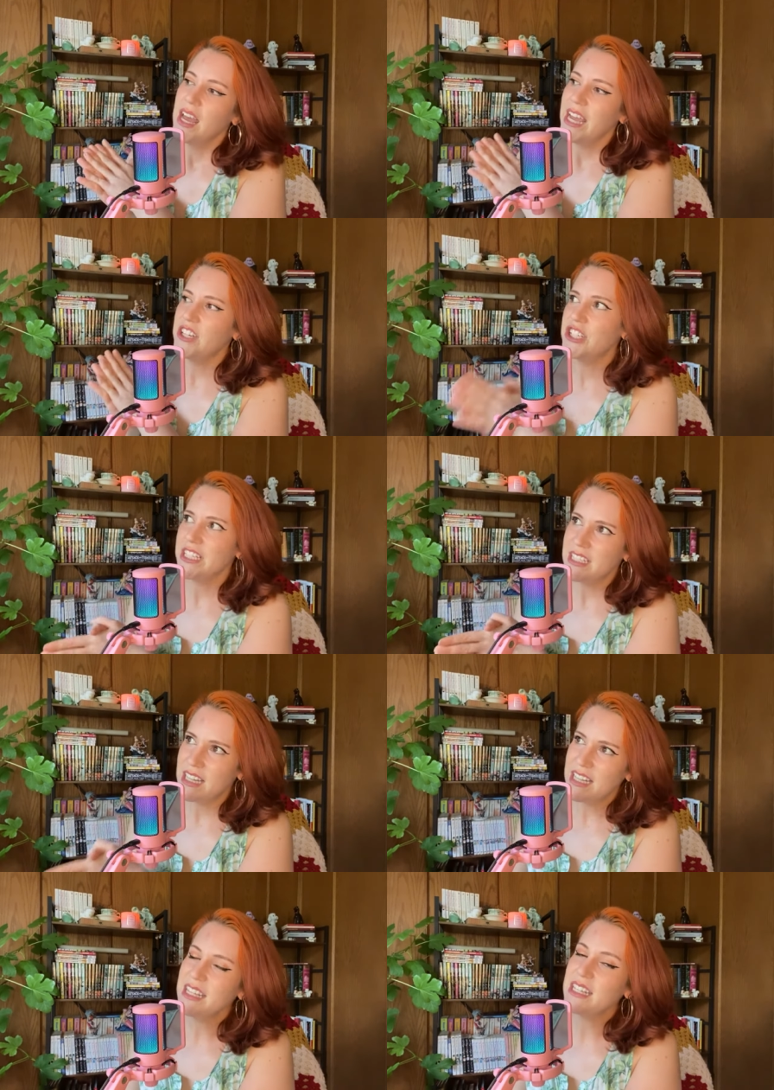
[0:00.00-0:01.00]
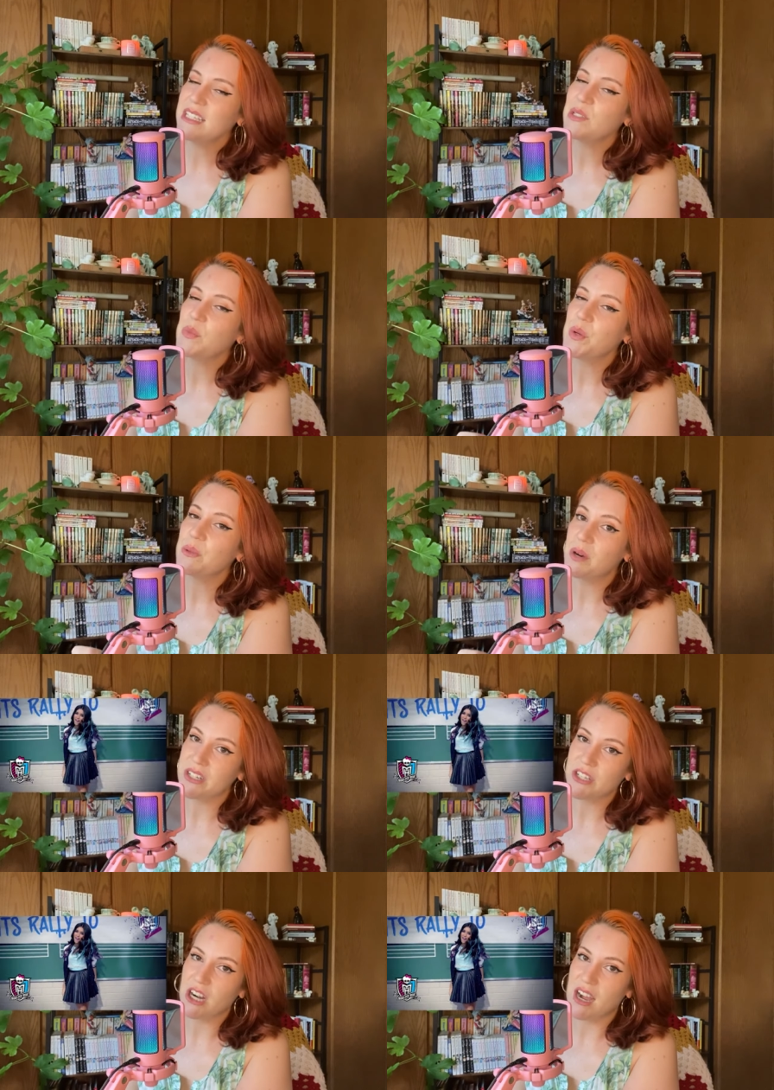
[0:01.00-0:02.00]
And she's done this with
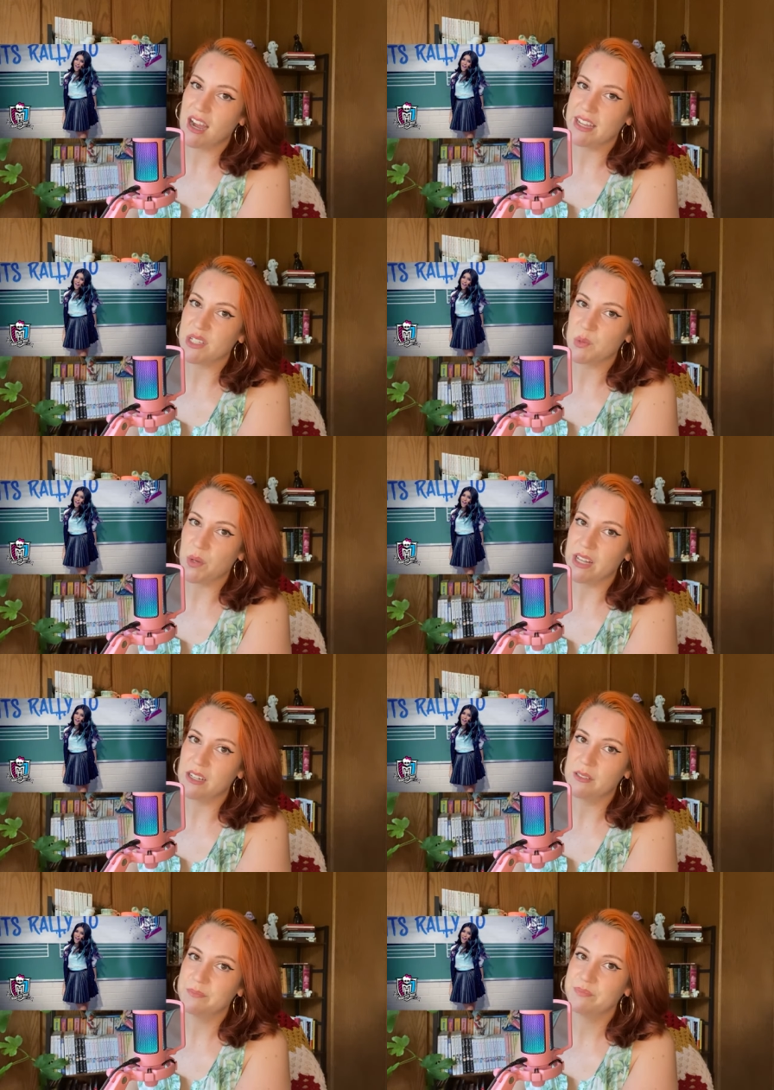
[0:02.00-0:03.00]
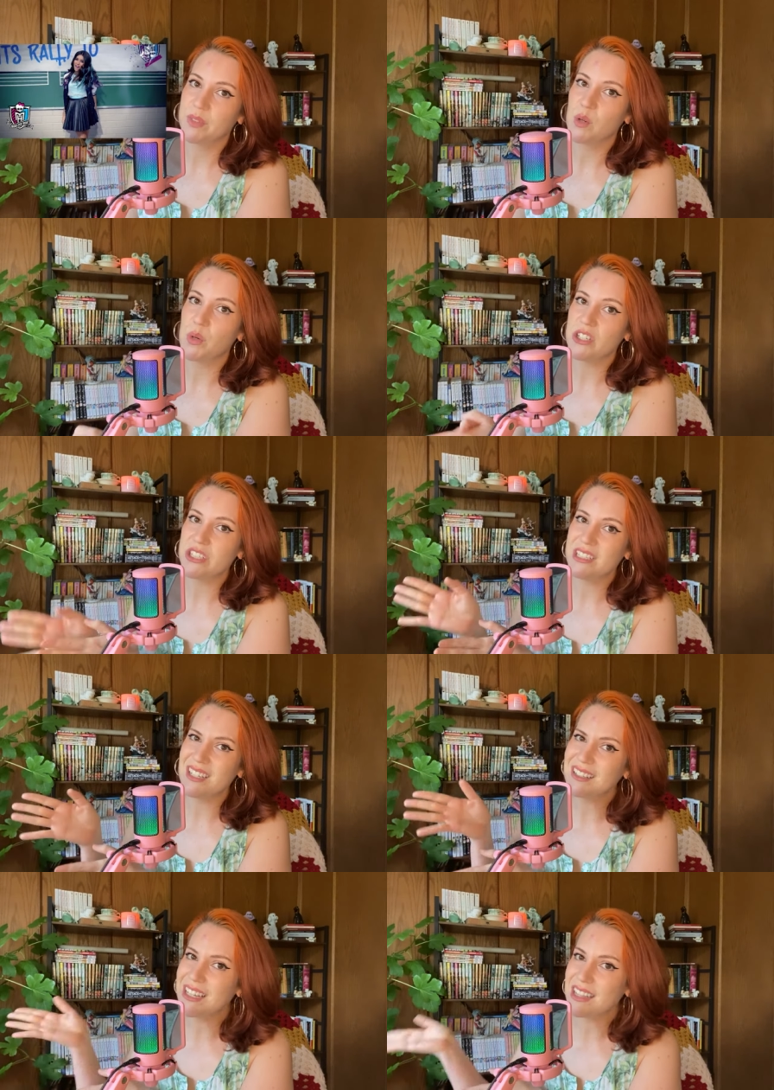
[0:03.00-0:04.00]
Monster High as well, where she
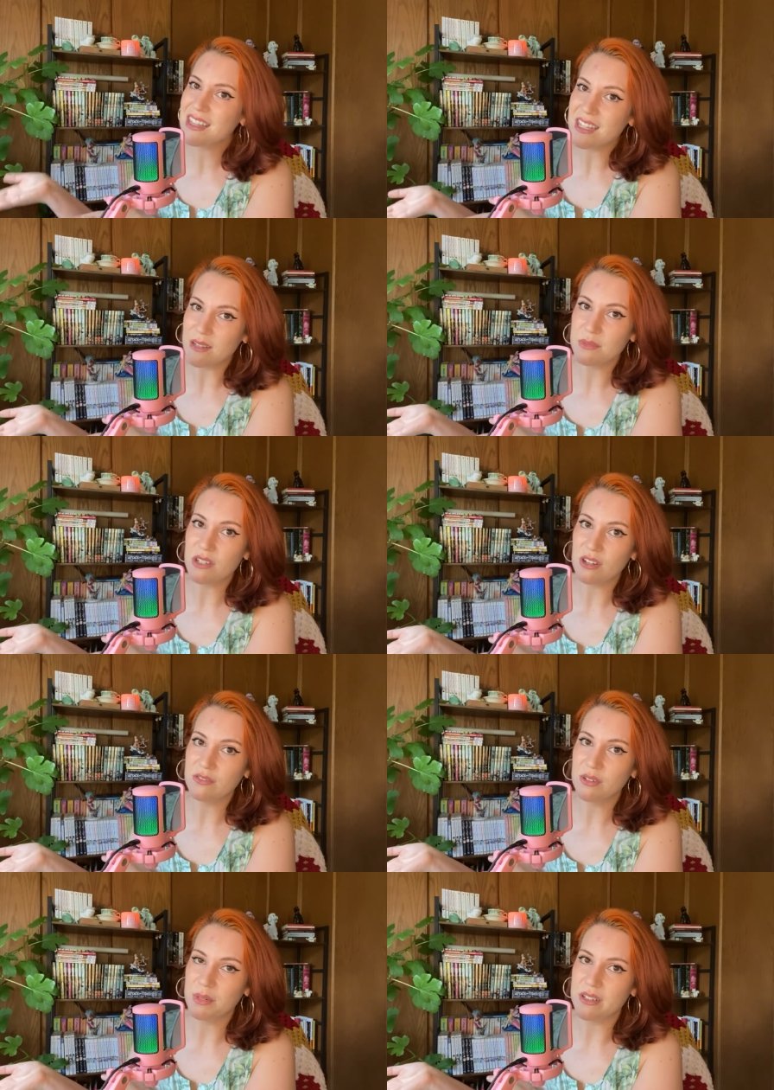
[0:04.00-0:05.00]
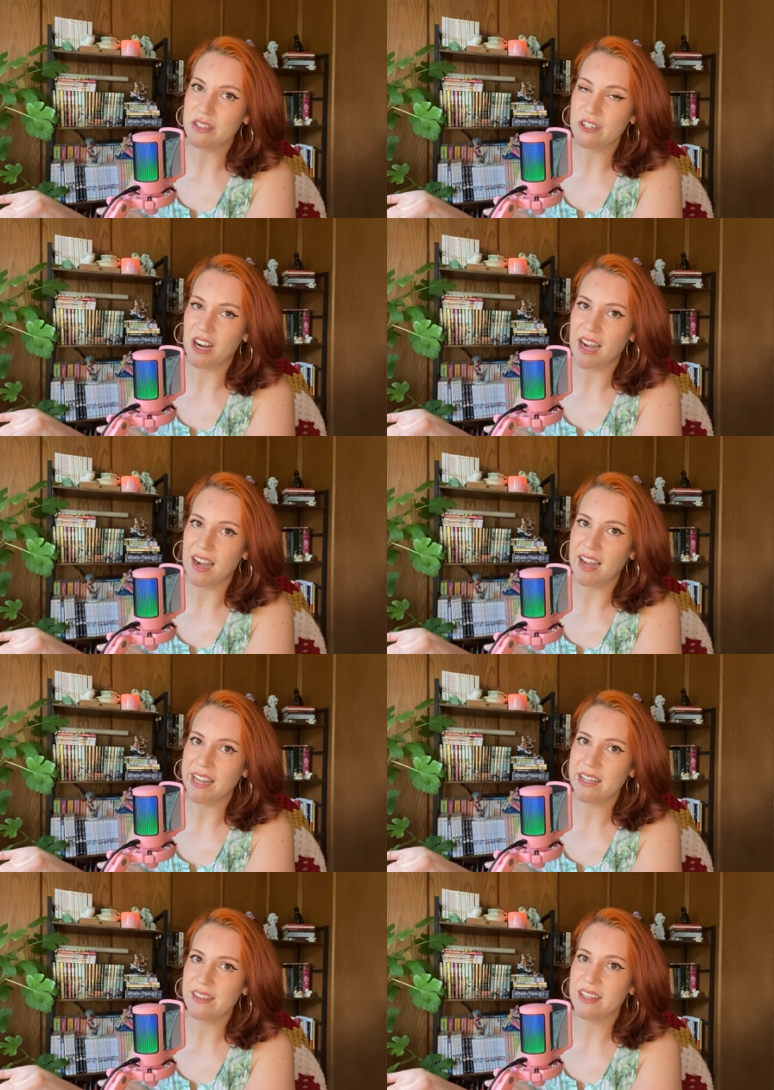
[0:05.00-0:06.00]
sung like the theme song for Monster
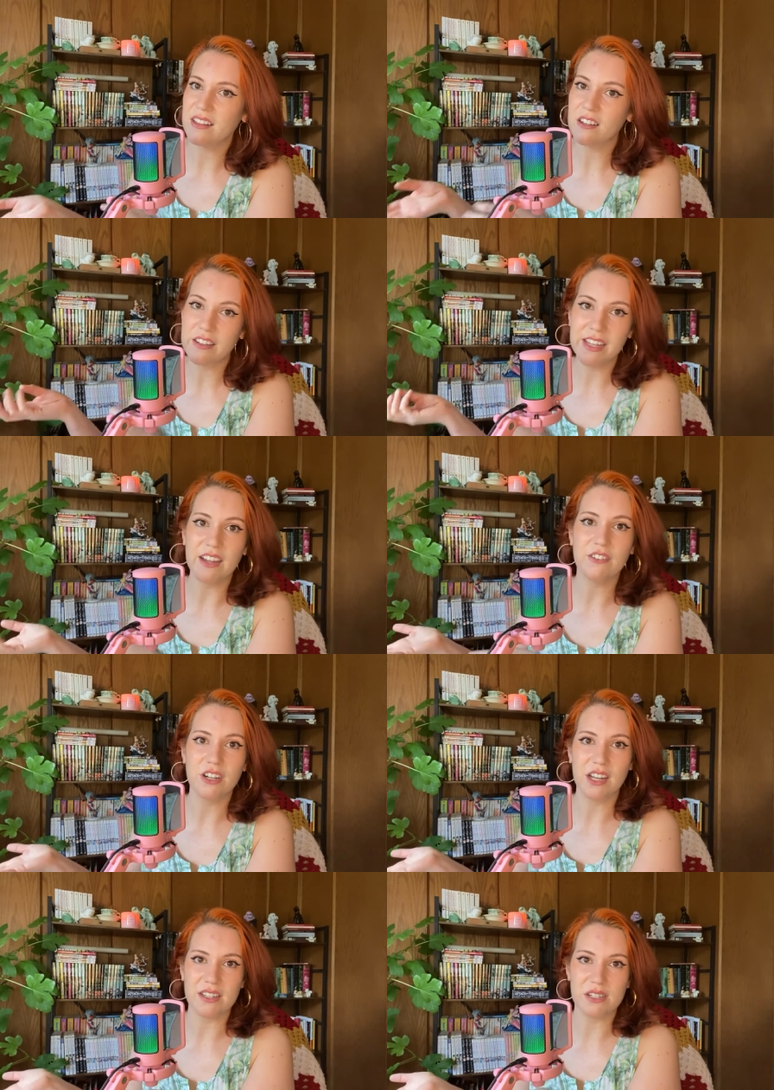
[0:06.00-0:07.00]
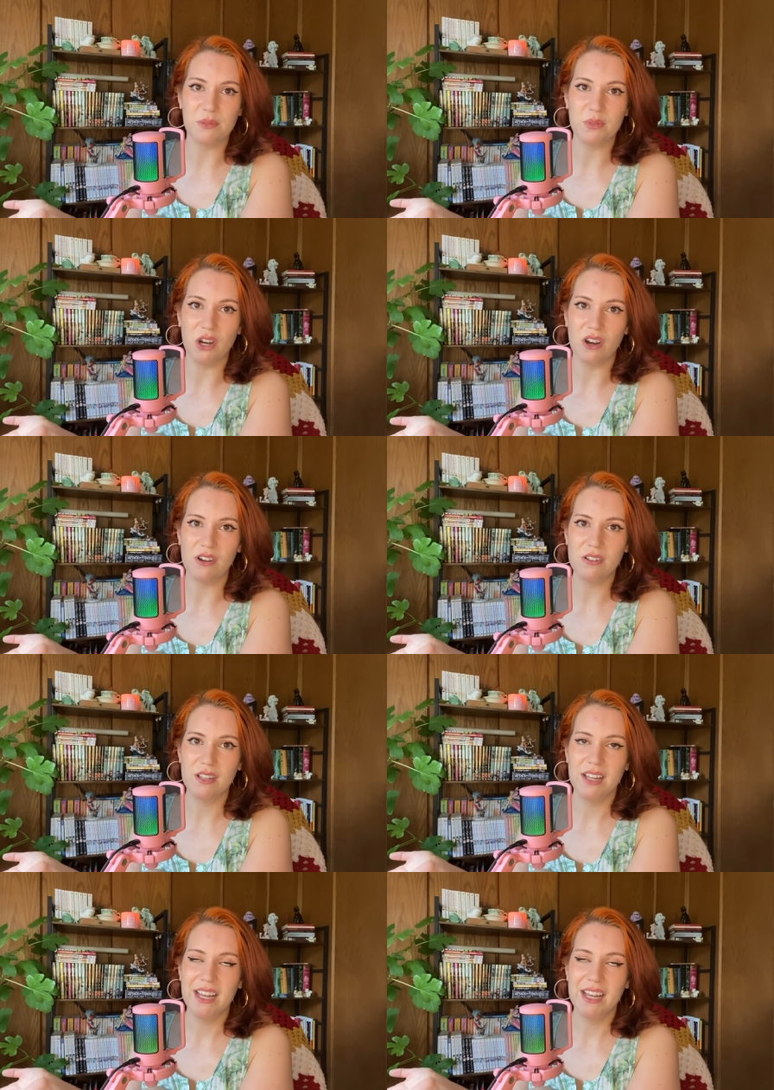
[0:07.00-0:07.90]
High. They literally gave her a custom doll.